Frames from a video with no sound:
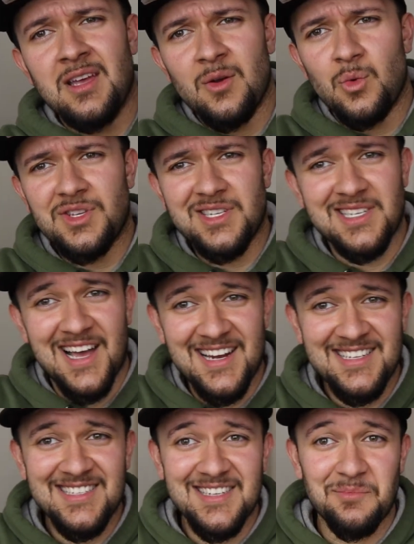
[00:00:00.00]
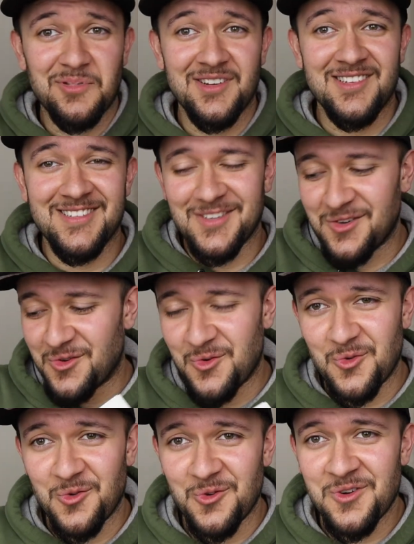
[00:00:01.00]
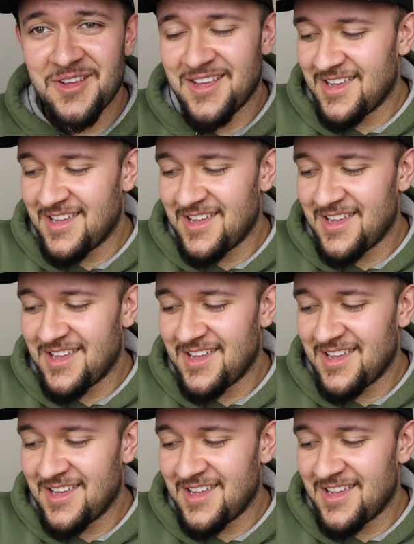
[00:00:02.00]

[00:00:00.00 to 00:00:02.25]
which is honestly pretty still cool.